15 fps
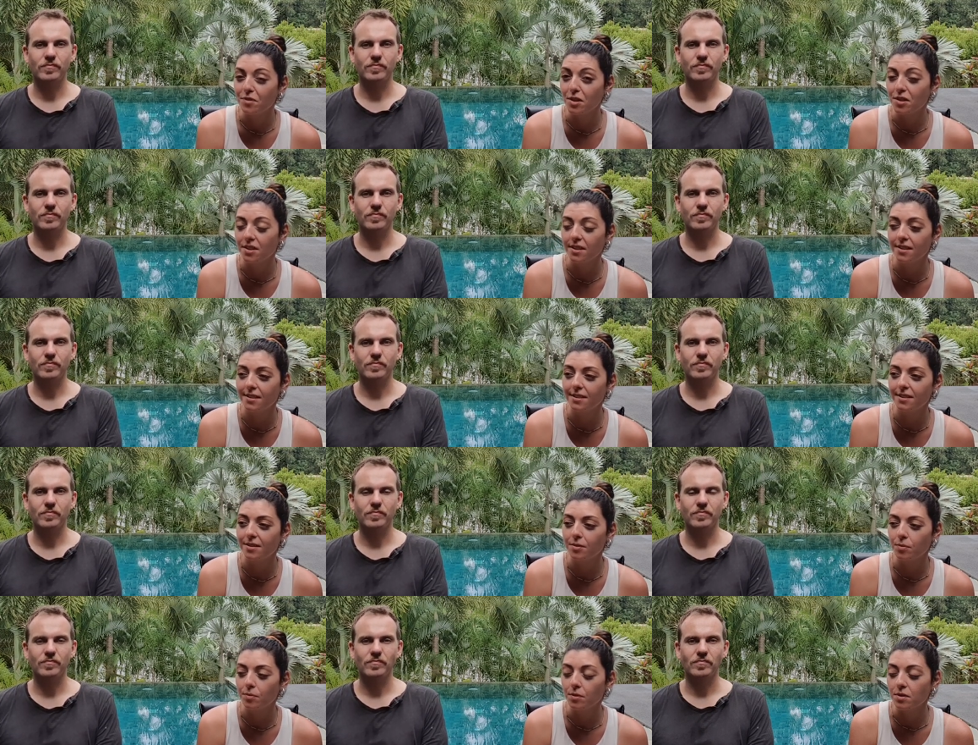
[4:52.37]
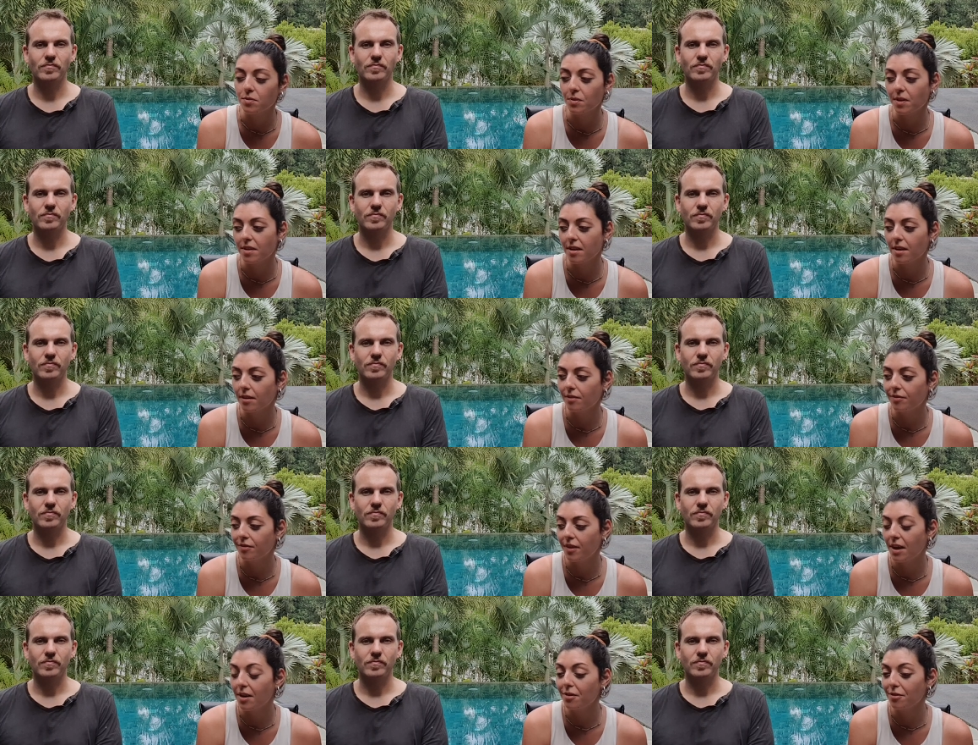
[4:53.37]
Speaker 1: dishes, which were there
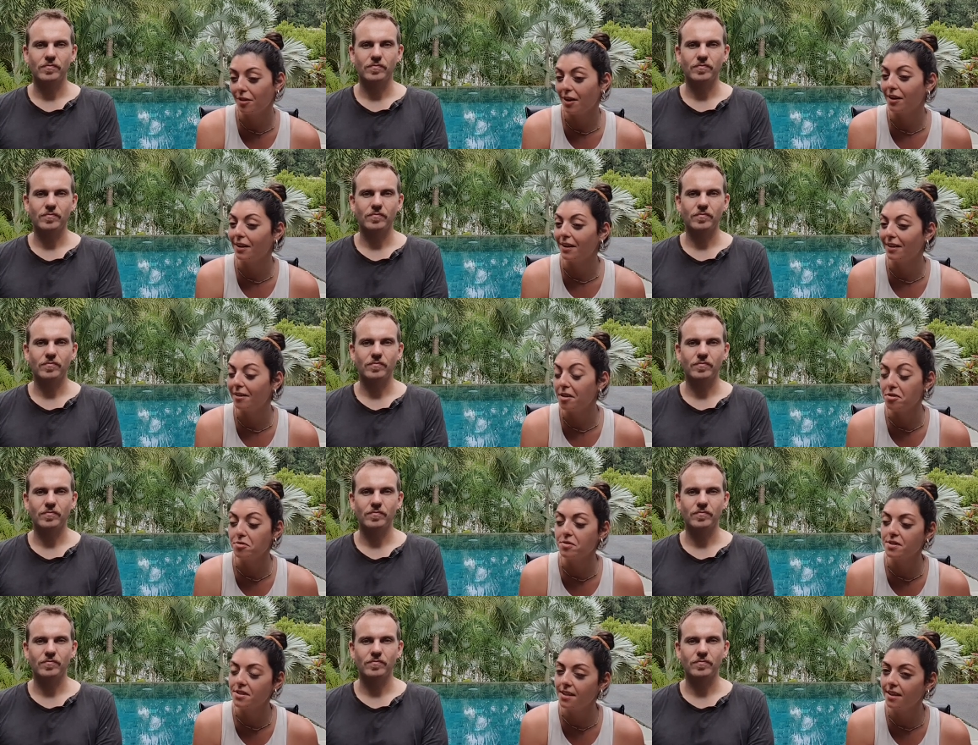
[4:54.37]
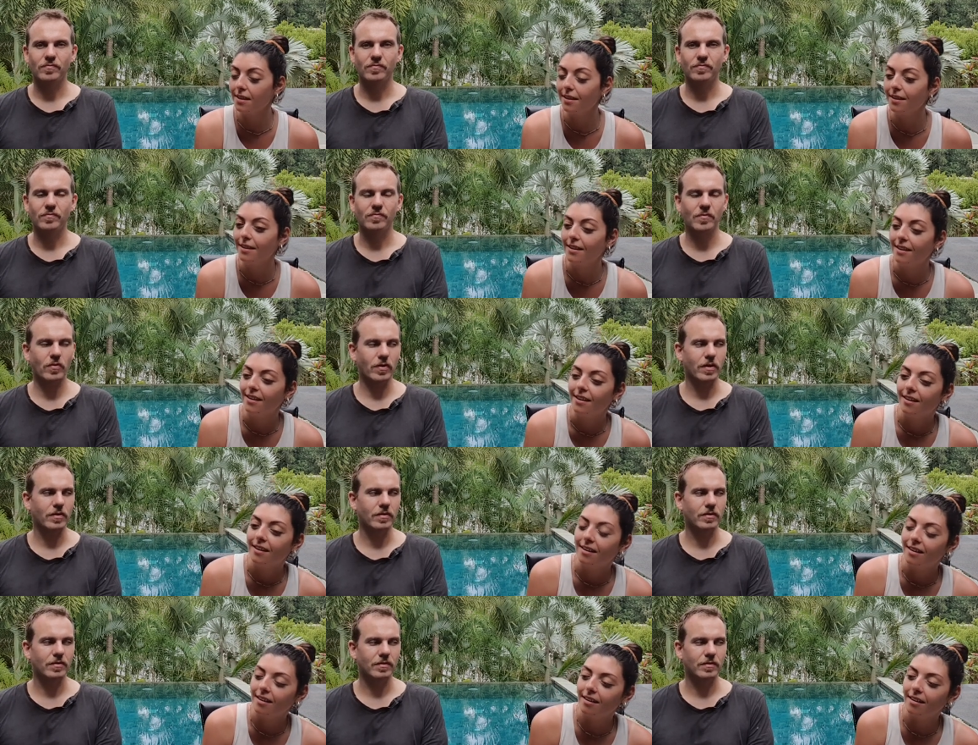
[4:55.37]
very very interesting.
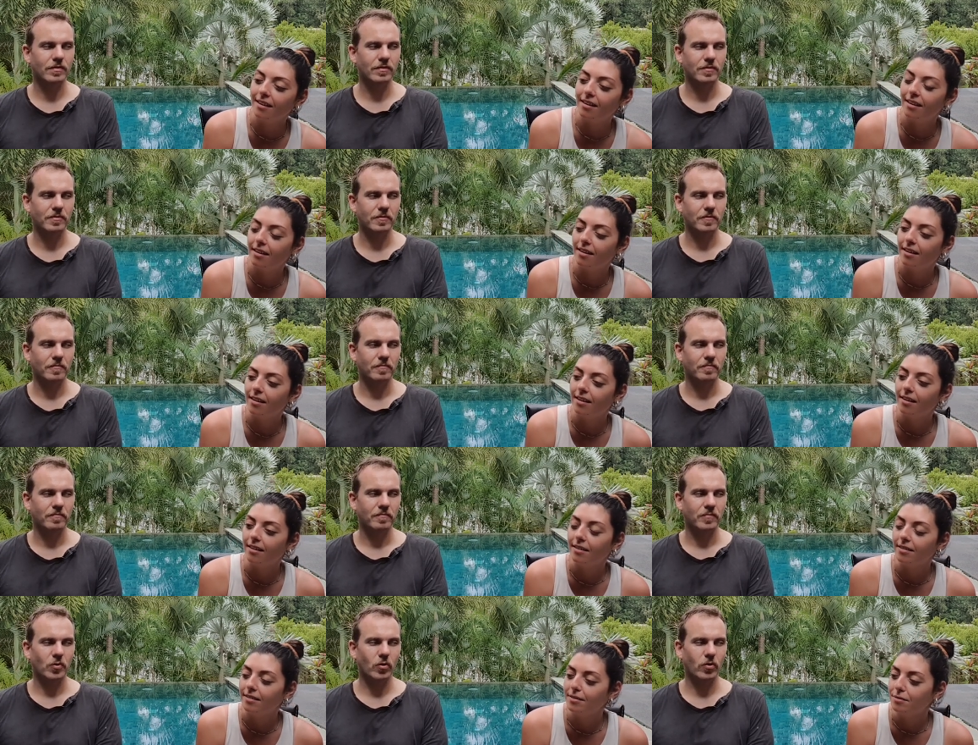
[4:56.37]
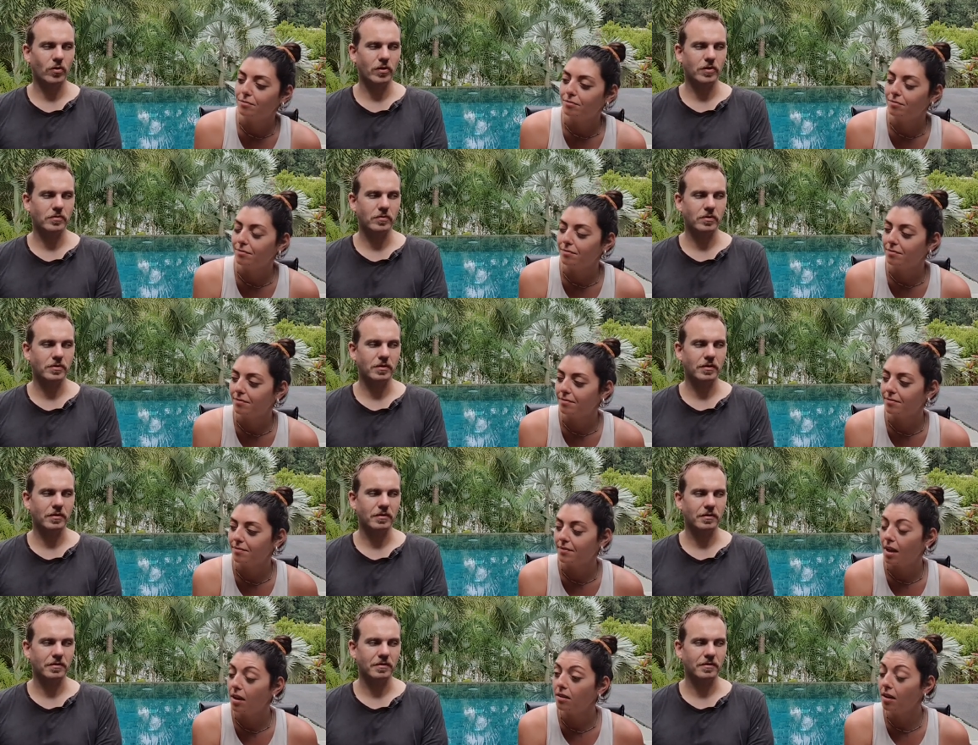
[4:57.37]
Okay. Uh,
Speaker 2: Good,
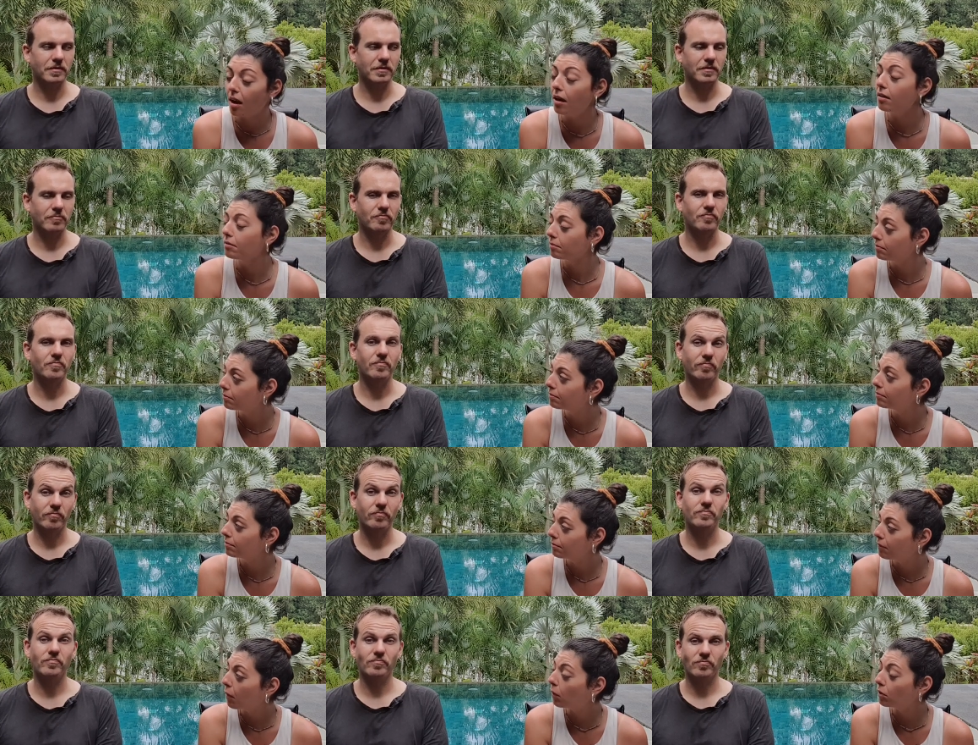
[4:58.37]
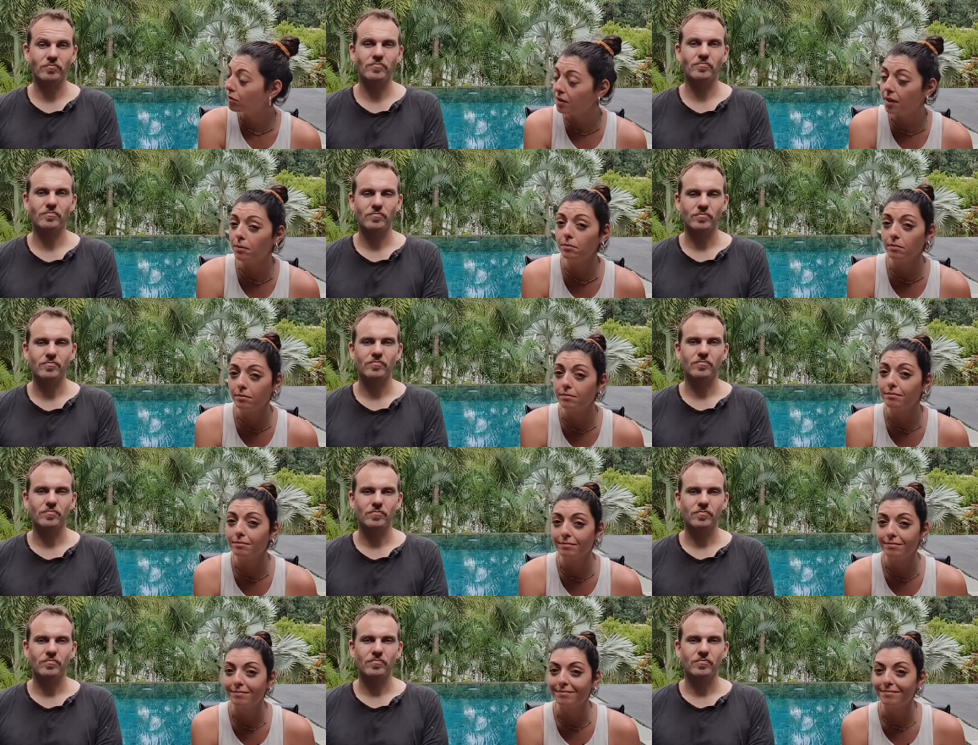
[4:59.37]
interesting.
Speaker 1: Yeah, all of them.
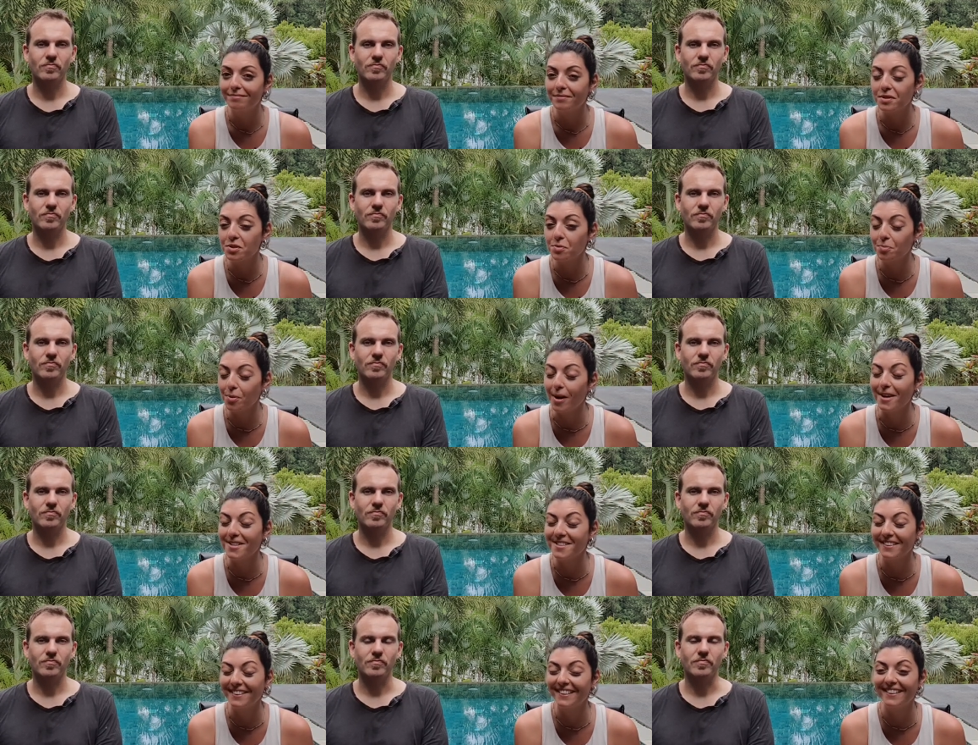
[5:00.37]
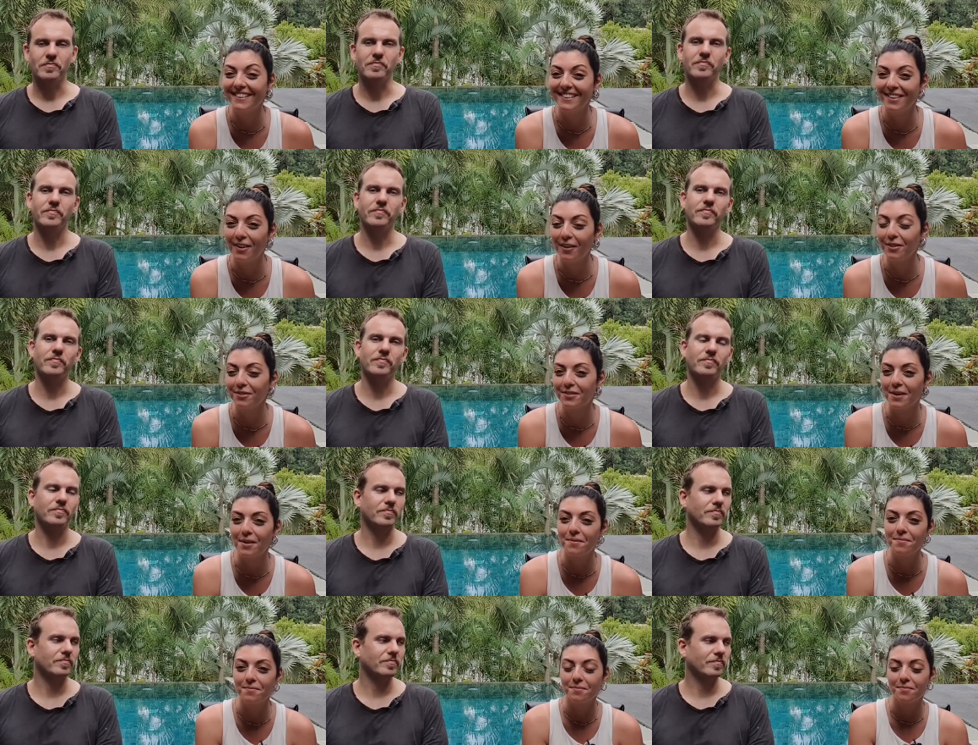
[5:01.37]
Surprisingly, all of
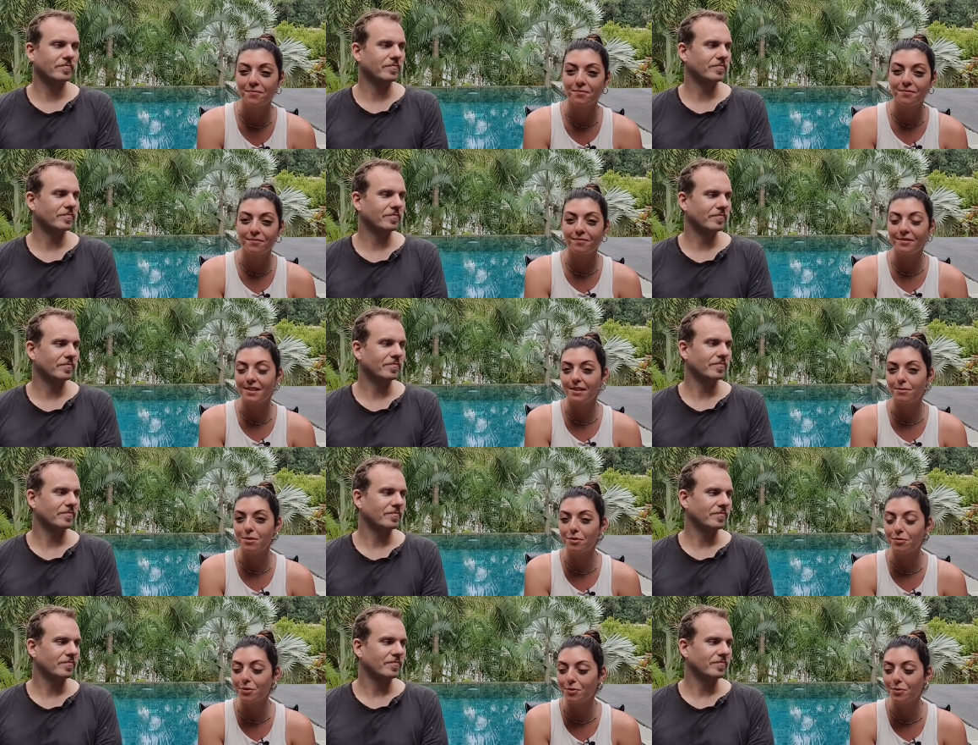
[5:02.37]
them. Vietnamese